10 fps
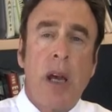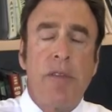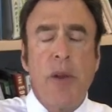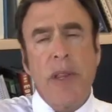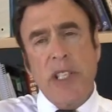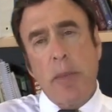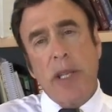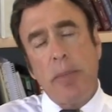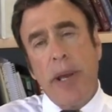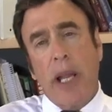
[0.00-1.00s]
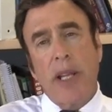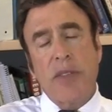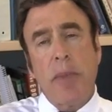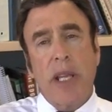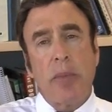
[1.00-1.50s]
A few things about the
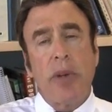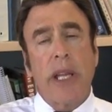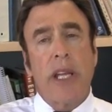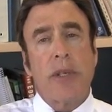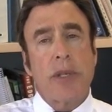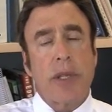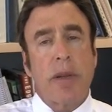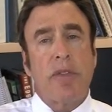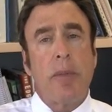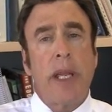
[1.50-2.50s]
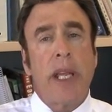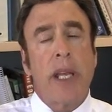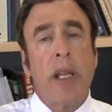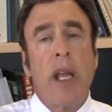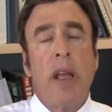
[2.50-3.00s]
pellets make them really interesting for me,
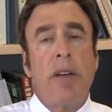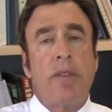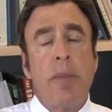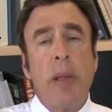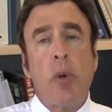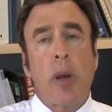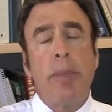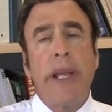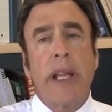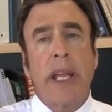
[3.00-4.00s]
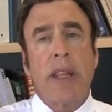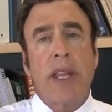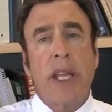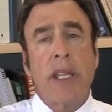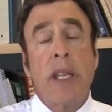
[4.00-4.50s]
and for me more appealing
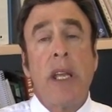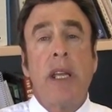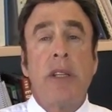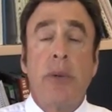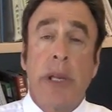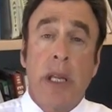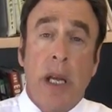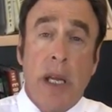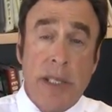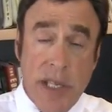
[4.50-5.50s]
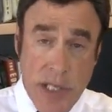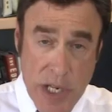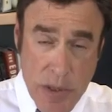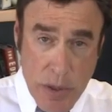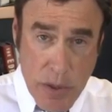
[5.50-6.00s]
than doing
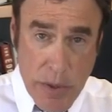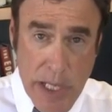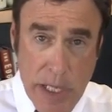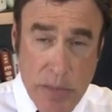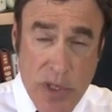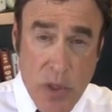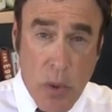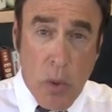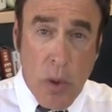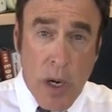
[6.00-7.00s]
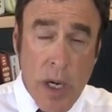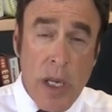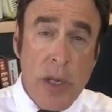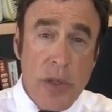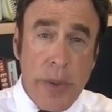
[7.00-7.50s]
testosterone creams or
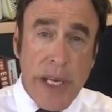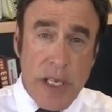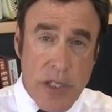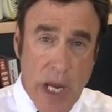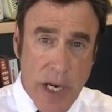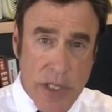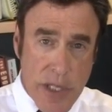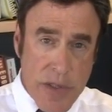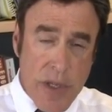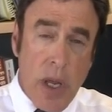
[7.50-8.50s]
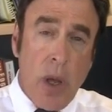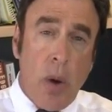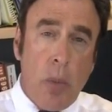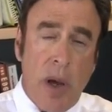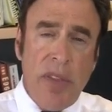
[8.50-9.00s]
doing injections.
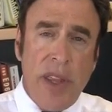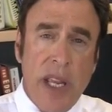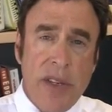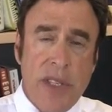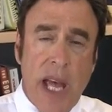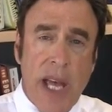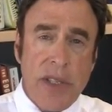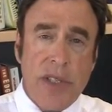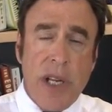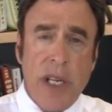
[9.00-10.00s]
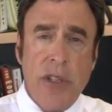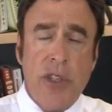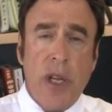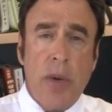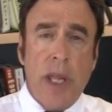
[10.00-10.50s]
One thing is that studies
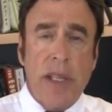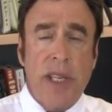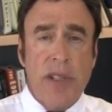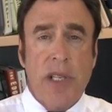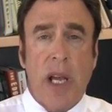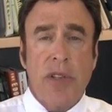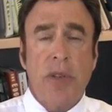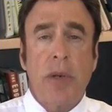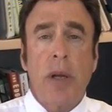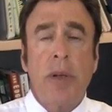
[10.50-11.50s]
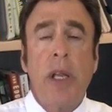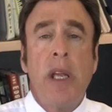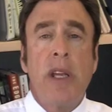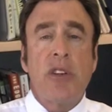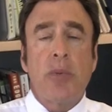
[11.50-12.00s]
show that testosterone
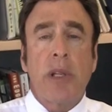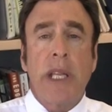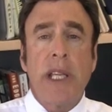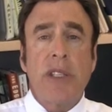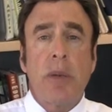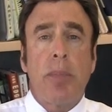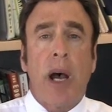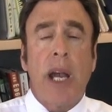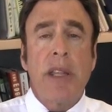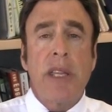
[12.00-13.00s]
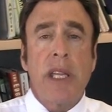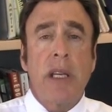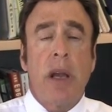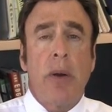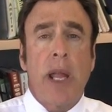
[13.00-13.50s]
is released by the
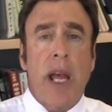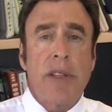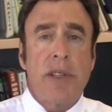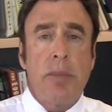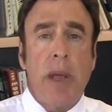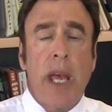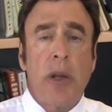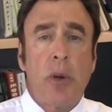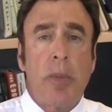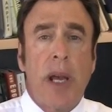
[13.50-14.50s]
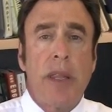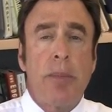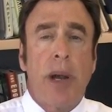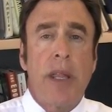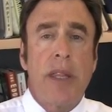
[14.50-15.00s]
gonads in men or
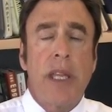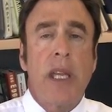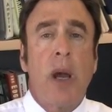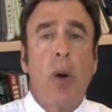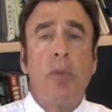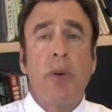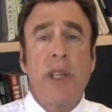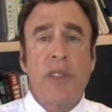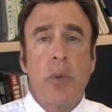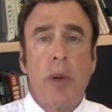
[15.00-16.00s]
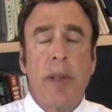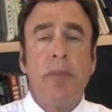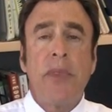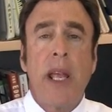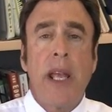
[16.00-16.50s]
by the ovaries in
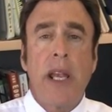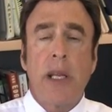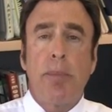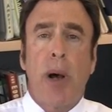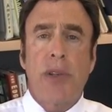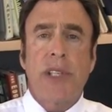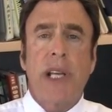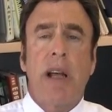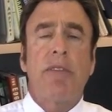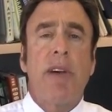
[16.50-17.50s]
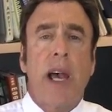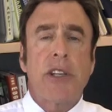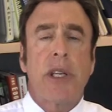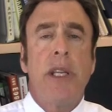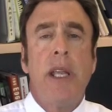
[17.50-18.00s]
women in a pulsatile
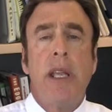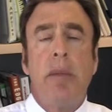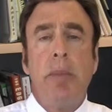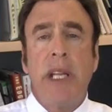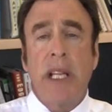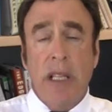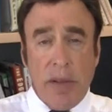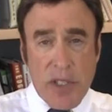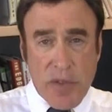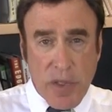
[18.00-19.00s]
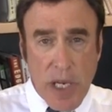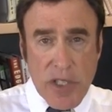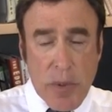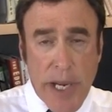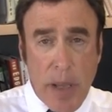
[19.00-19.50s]
fashion, meaning levels
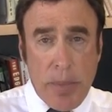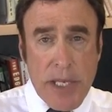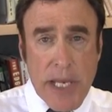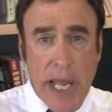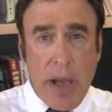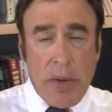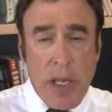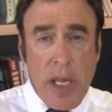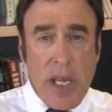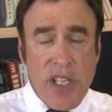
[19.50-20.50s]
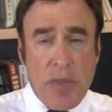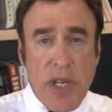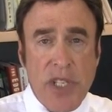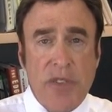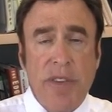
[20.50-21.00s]
fluctuate up and down as
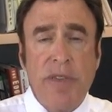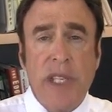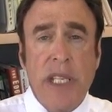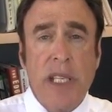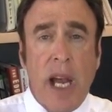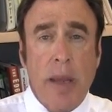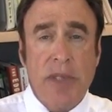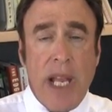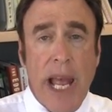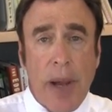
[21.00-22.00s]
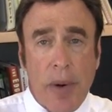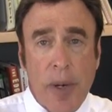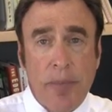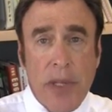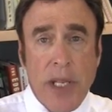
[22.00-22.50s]
much as 15 times an
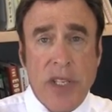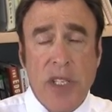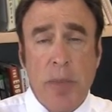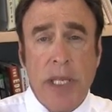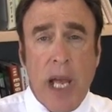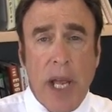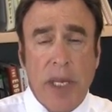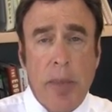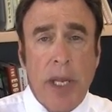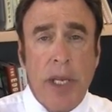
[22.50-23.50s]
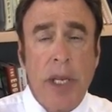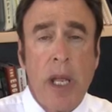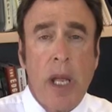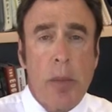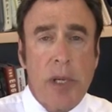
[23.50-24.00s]
hour. And this has been documented
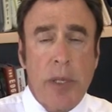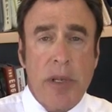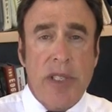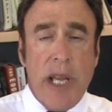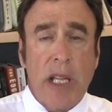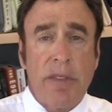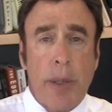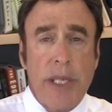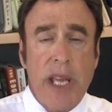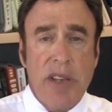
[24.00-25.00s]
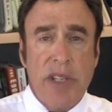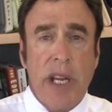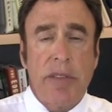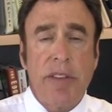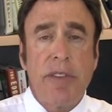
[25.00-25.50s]
by doing salivary
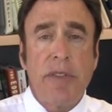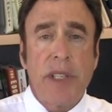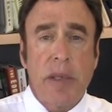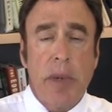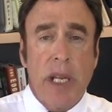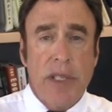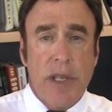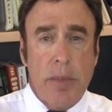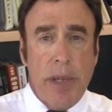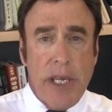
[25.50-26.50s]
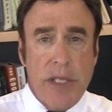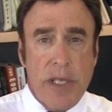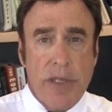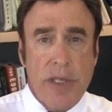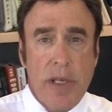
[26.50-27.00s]
testing every 15 minutes on
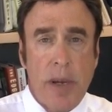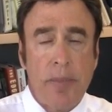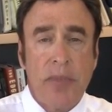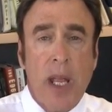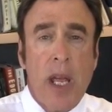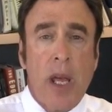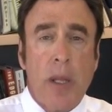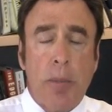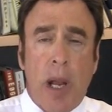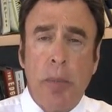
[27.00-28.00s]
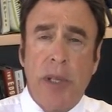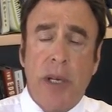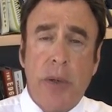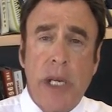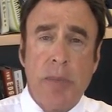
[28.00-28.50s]
patients. The problem with
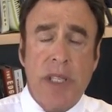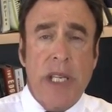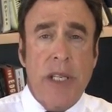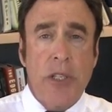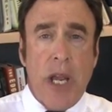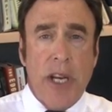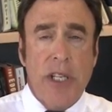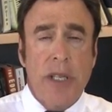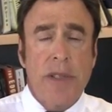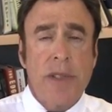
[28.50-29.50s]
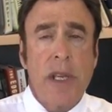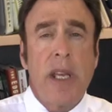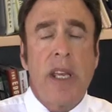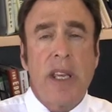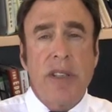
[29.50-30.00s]
the creams and the injections
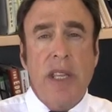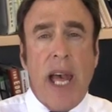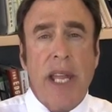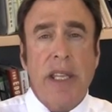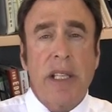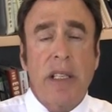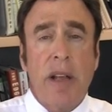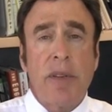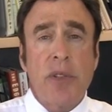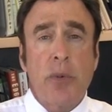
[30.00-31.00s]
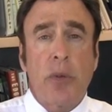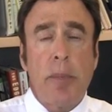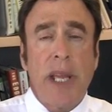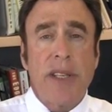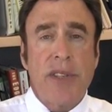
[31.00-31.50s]
is that the levels will
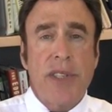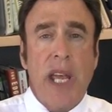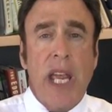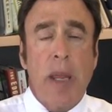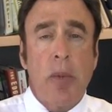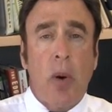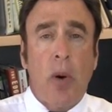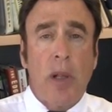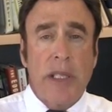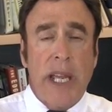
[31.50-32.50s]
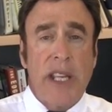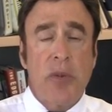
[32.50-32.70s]
remain the same all day.